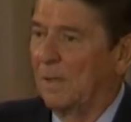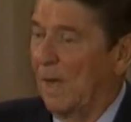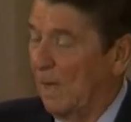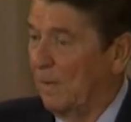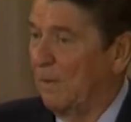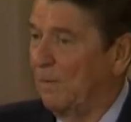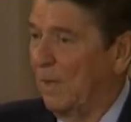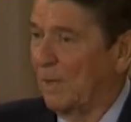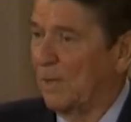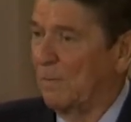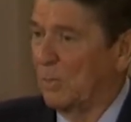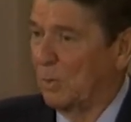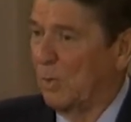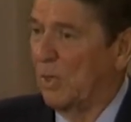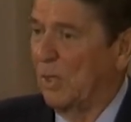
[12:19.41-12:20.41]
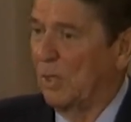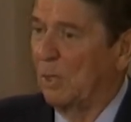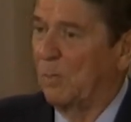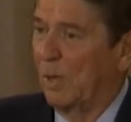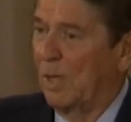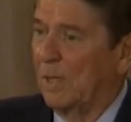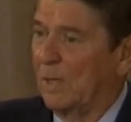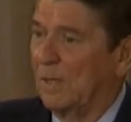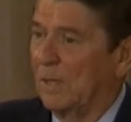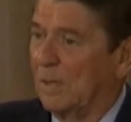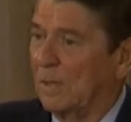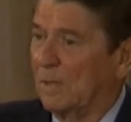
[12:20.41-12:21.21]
on the victims within the plane,